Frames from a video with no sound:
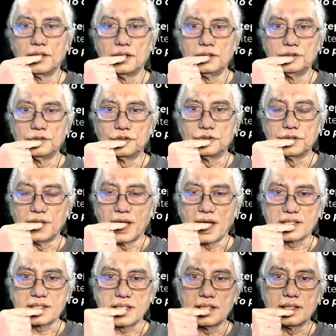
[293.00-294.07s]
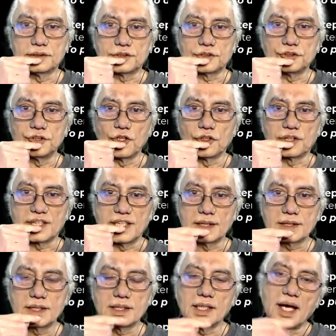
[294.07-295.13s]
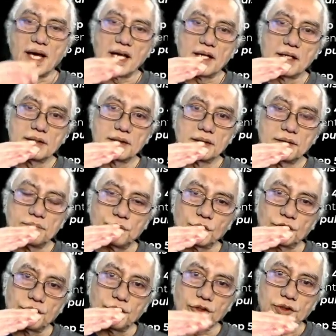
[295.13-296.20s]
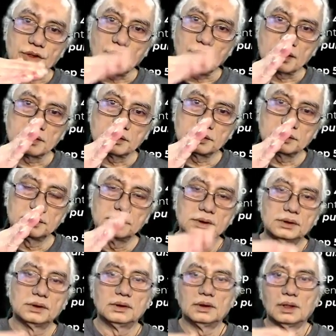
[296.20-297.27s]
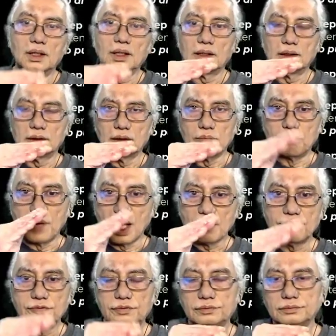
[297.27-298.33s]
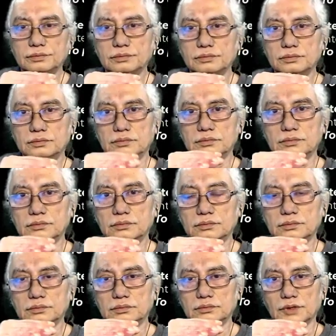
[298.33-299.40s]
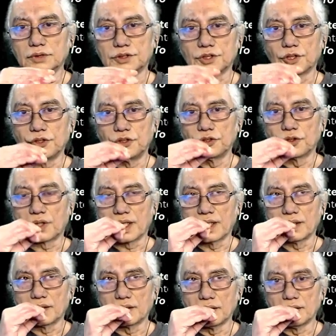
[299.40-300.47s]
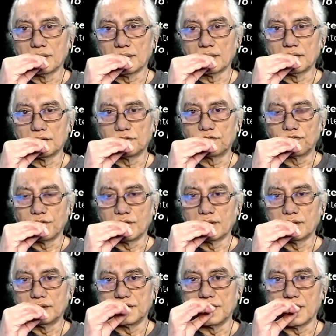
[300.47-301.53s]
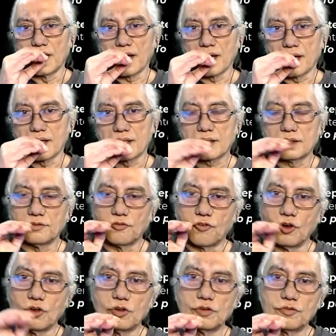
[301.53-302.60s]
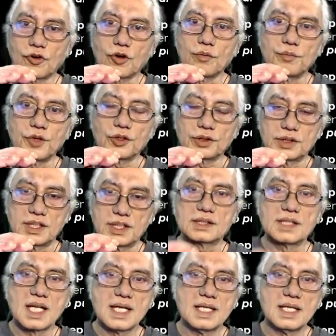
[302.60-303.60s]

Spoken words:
you do the exhale through your teeth and put your tongue above, so you can feel the air flow from your teeth.